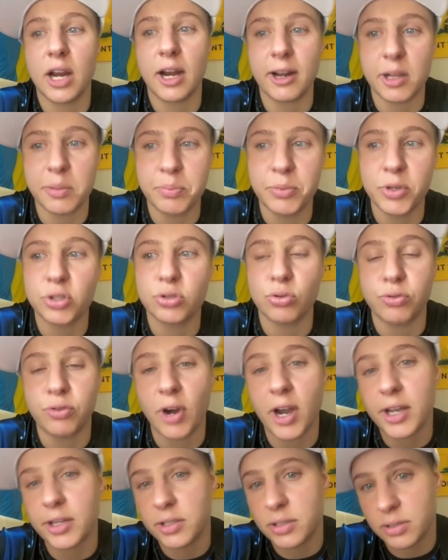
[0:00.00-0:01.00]
help me to
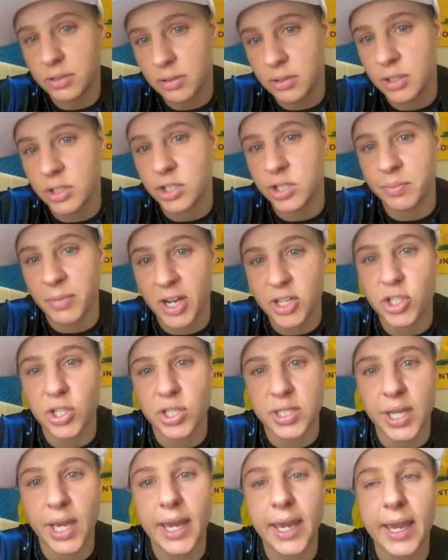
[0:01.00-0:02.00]
fight as much
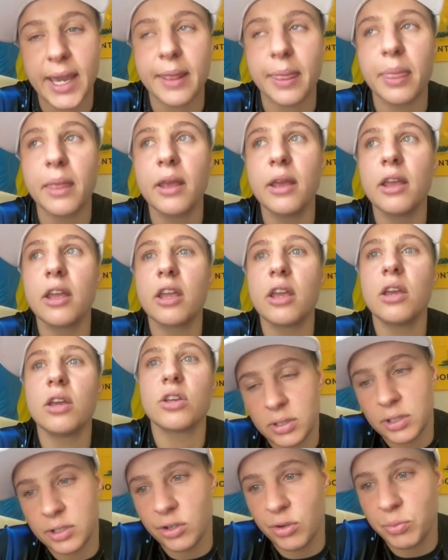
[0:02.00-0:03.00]
as I can.
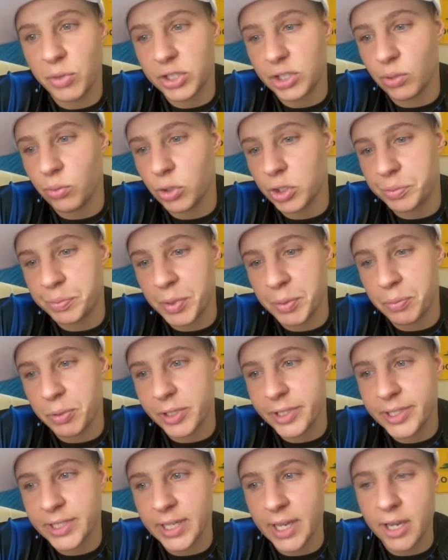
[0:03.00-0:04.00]
No matter what people
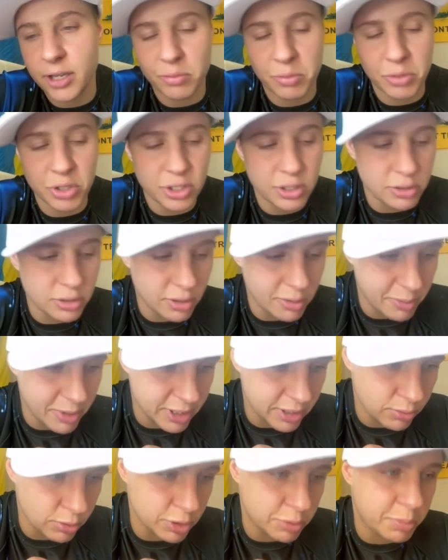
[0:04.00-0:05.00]
say, no
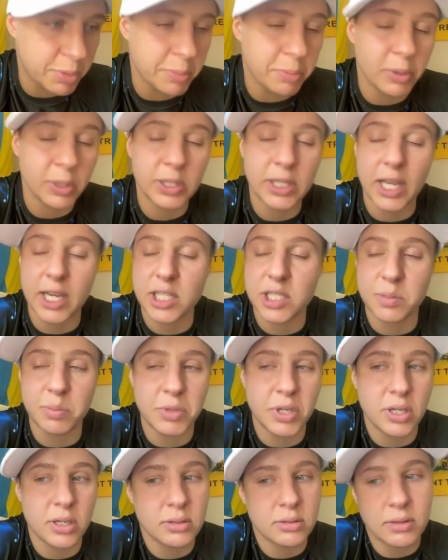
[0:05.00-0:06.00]
matter what people text
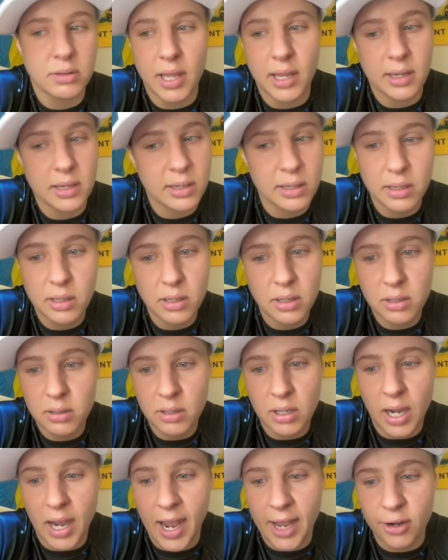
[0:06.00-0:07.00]
me, like,
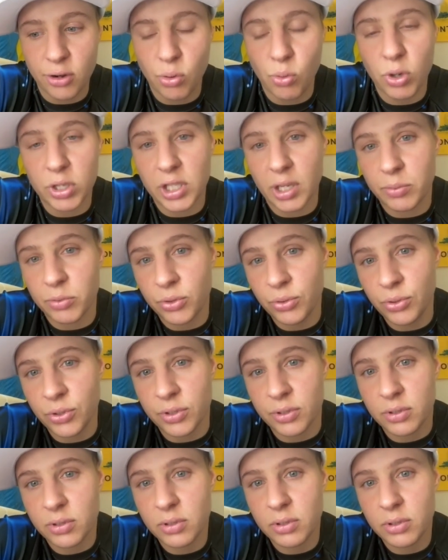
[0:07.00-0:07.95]
I know what I'm doing.